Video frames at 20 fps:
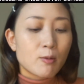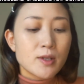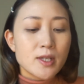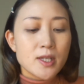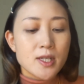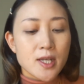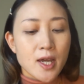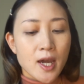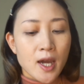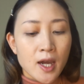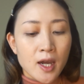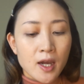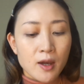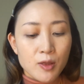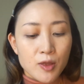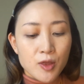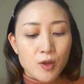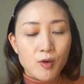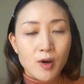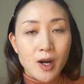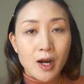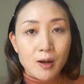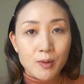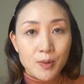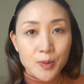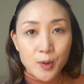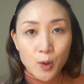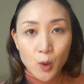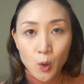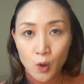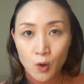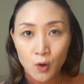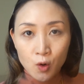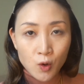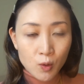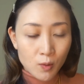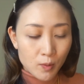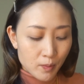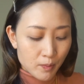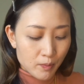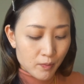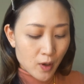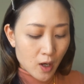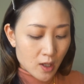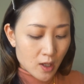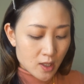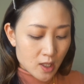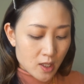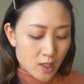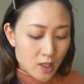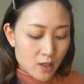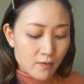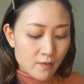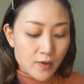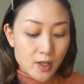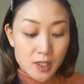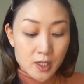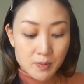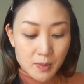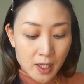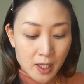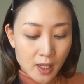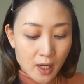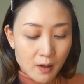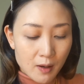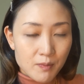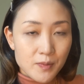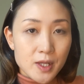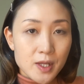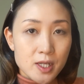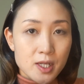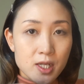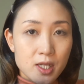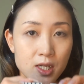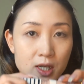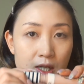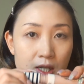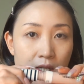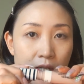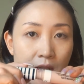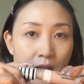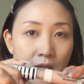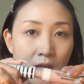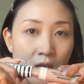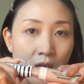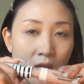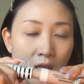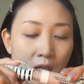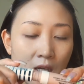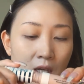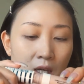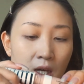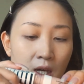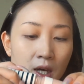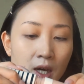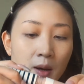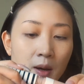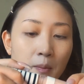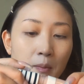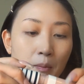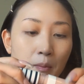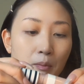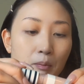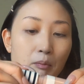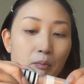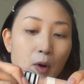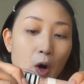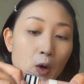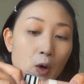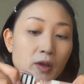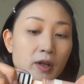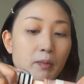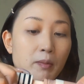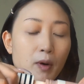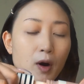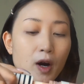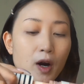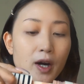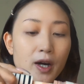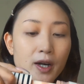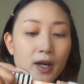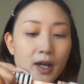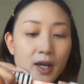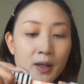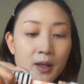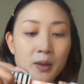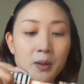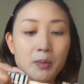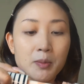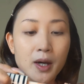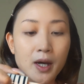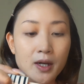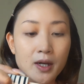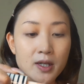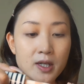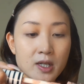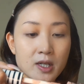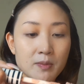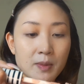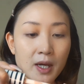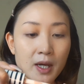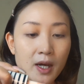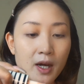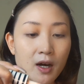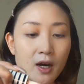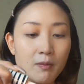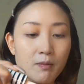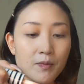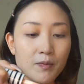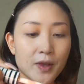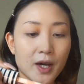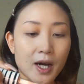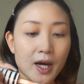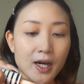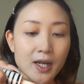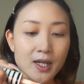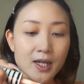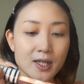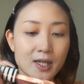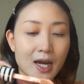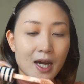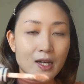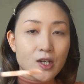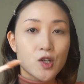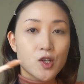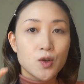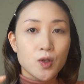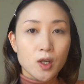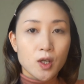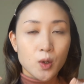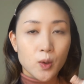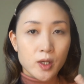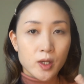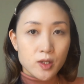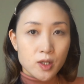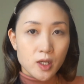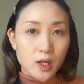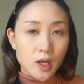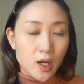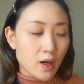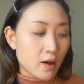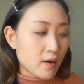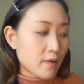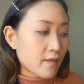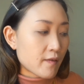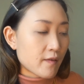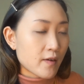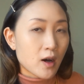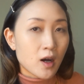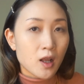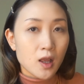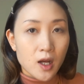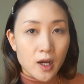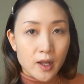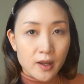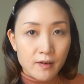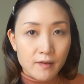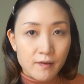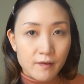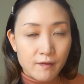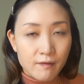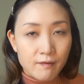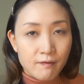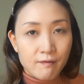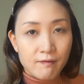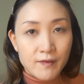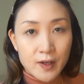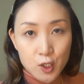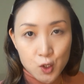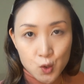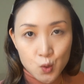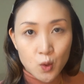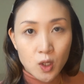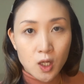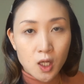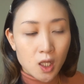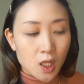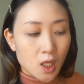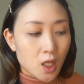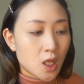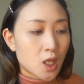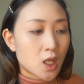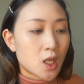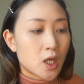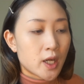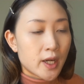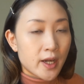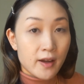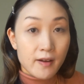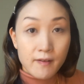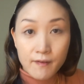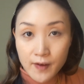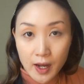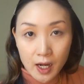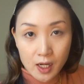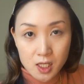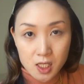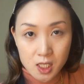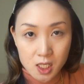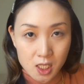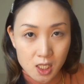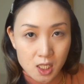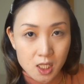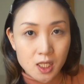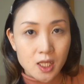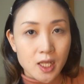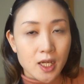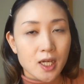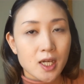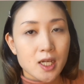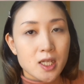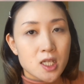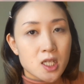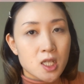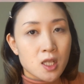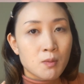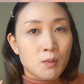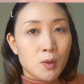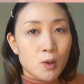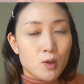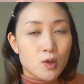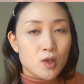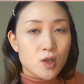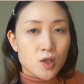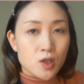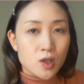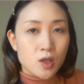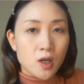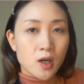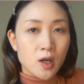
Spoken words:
would say throughout the whole process of this makeup, this is the only part in the base makeup that is actually going to give a lot of visual effect. Like it's the most